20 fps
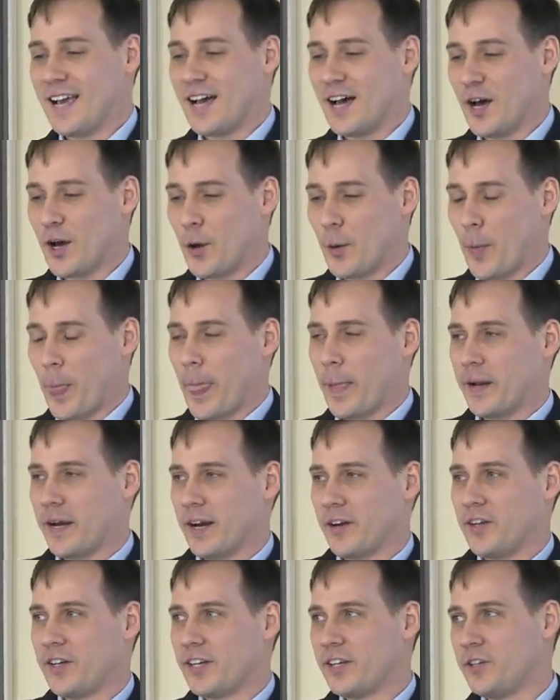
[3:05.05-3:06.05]
um, and
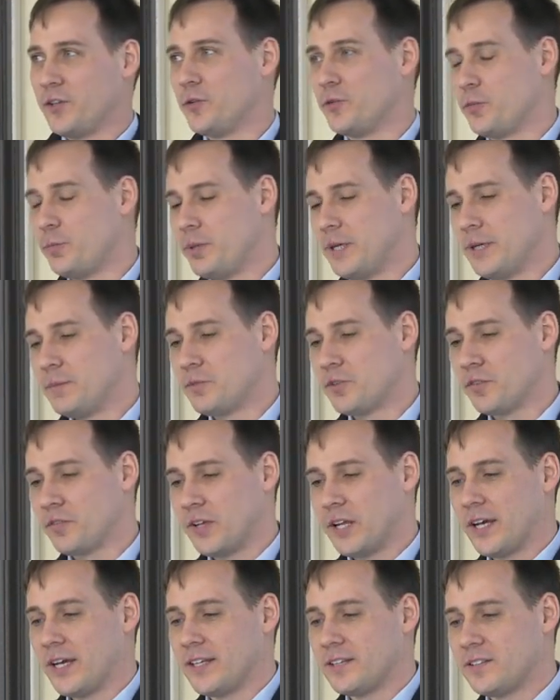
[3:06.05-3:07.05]
how you can use beams of
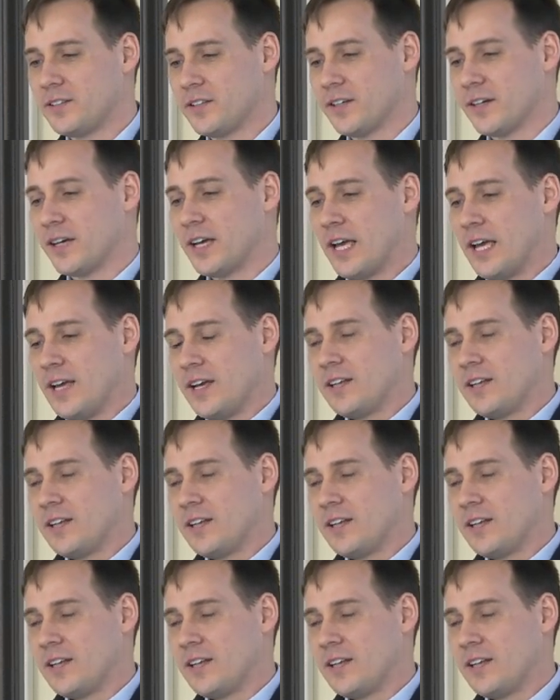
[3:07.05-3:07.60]
light to,